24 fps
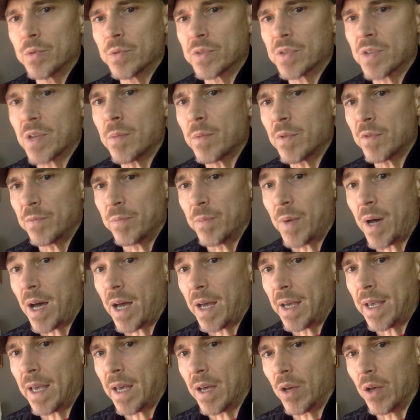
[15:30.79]
some of my
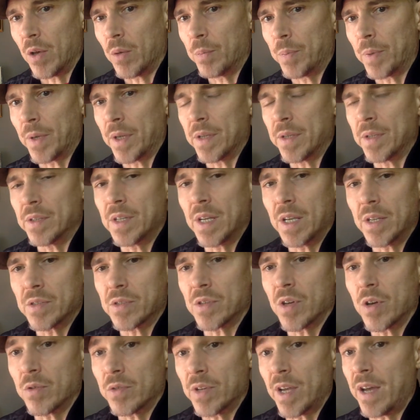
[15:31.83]
help and
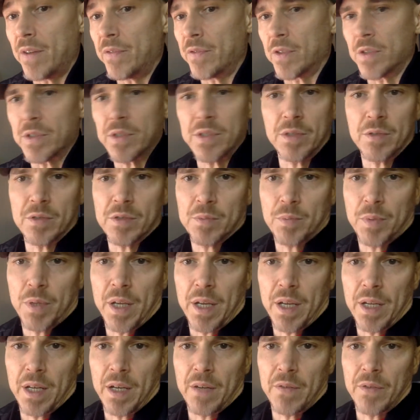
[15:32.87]
his own efforts, he was
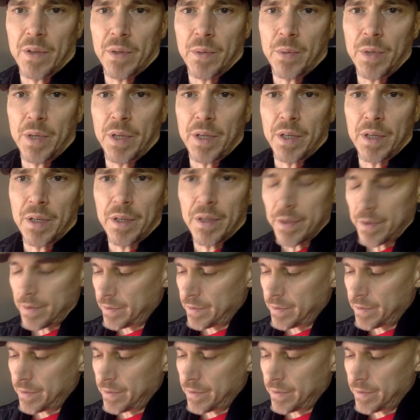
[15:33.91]
playing every week,